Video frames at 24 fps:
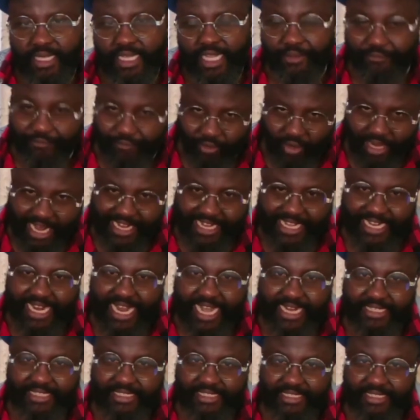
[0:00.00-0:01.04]
in Fulani
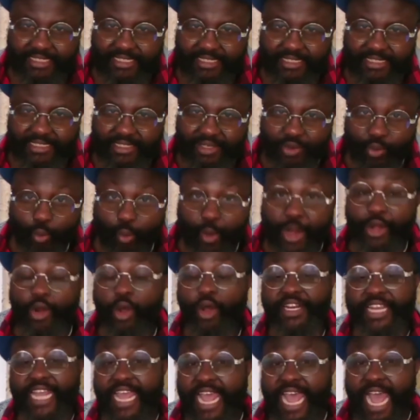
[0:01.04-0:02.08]
land. We
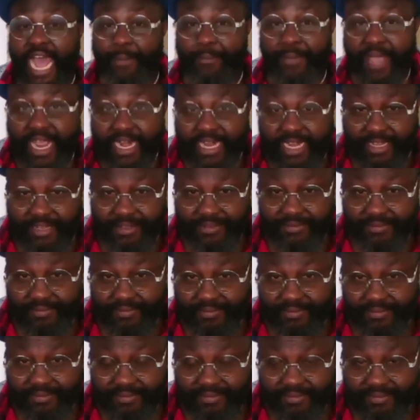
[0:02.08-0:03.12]
know there are many.
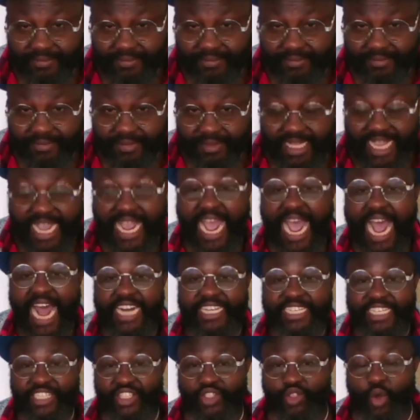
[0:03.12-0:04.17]
They are
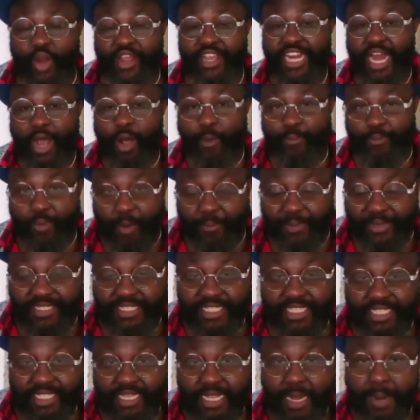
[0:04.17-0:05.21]
destroying our
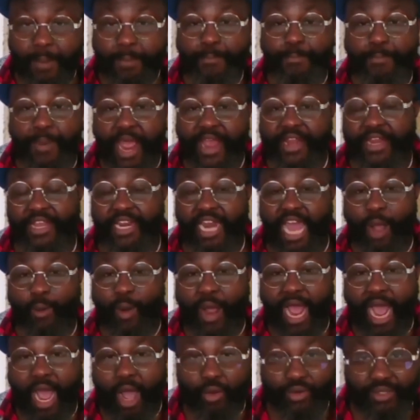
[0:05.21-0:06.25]
properties, burning
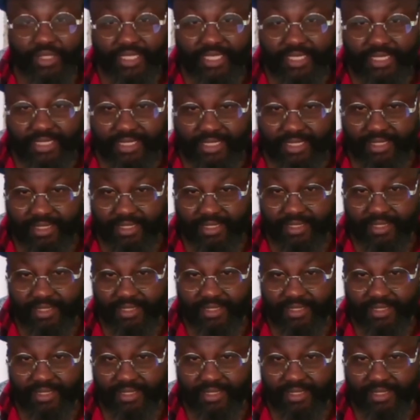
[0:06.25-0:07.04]
our houses.